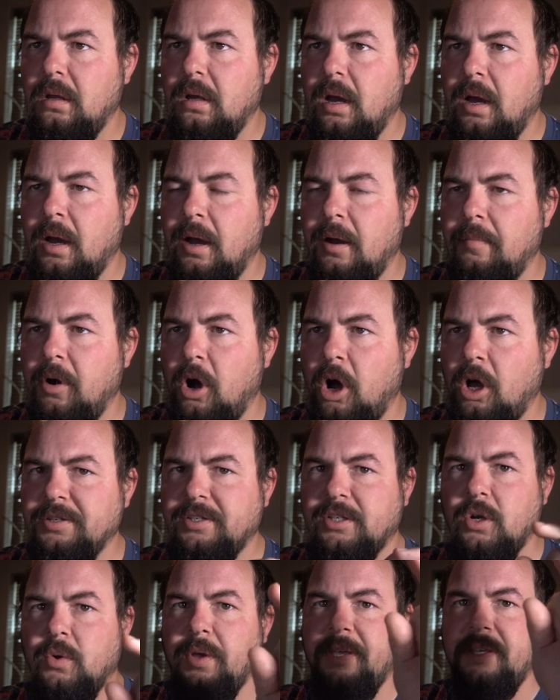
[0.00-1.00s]
Um,
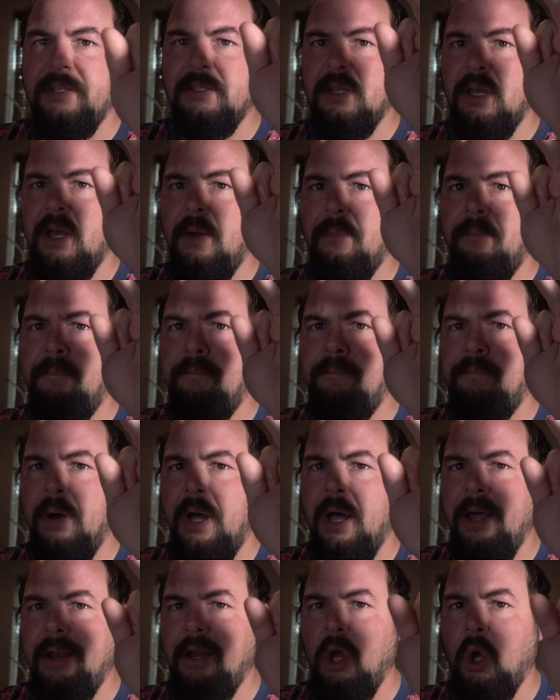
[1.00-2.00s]
also, his
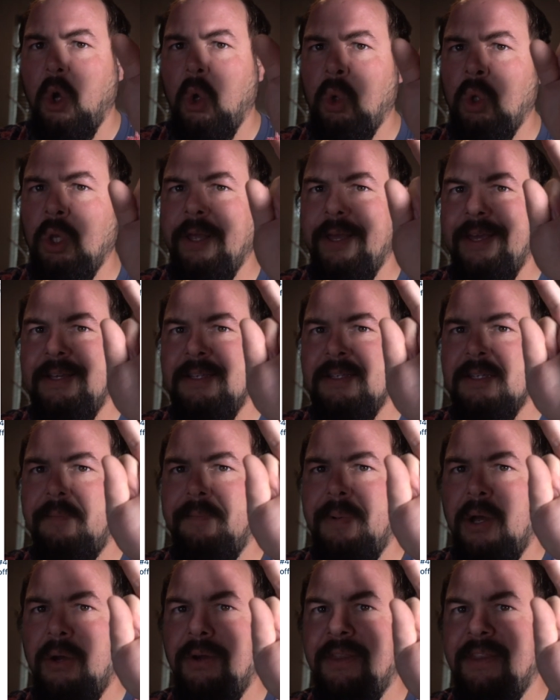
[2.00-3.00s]
butthole is
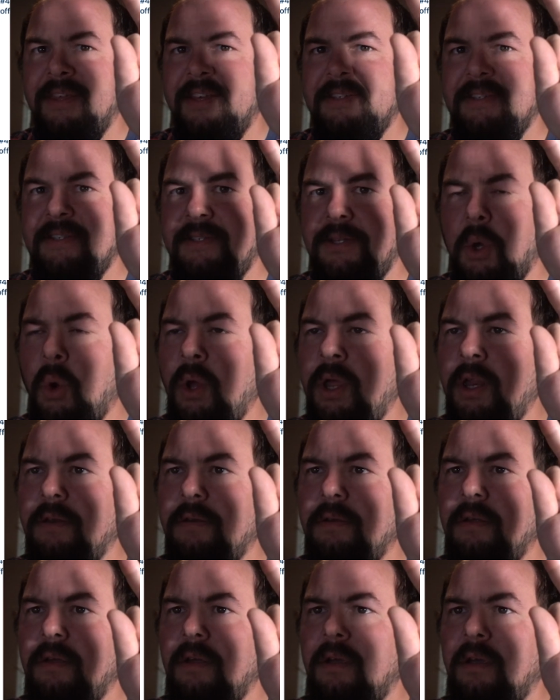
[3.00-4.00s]
about this tight.
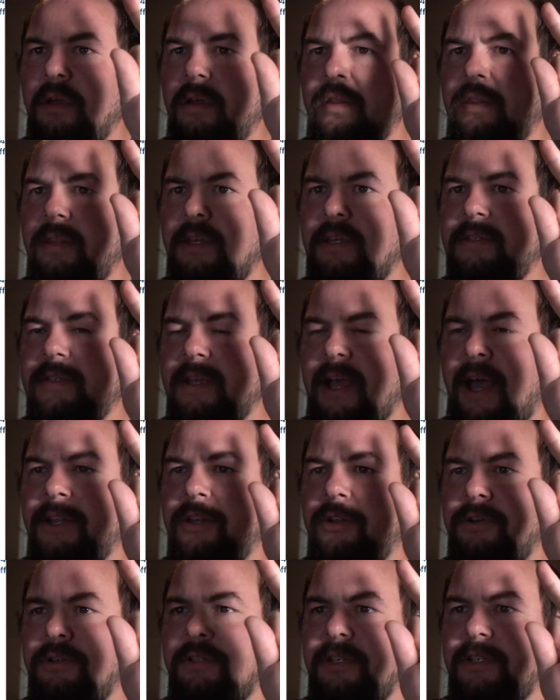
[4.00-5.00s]
This
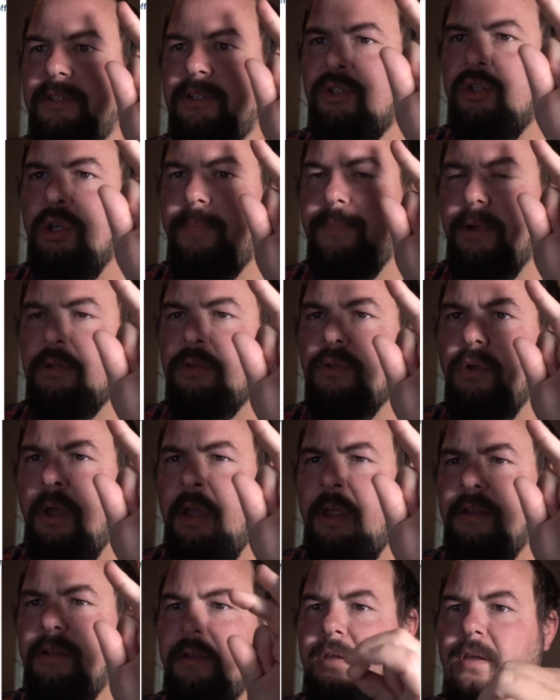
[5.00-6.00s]
anus is super
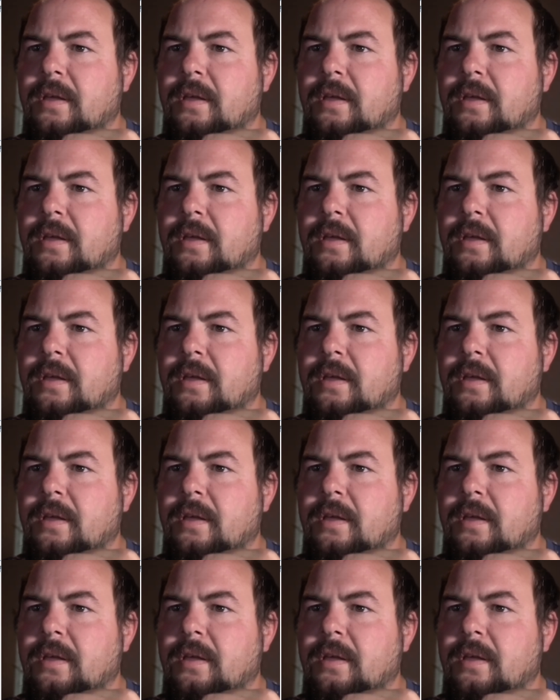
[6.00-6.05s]
tight.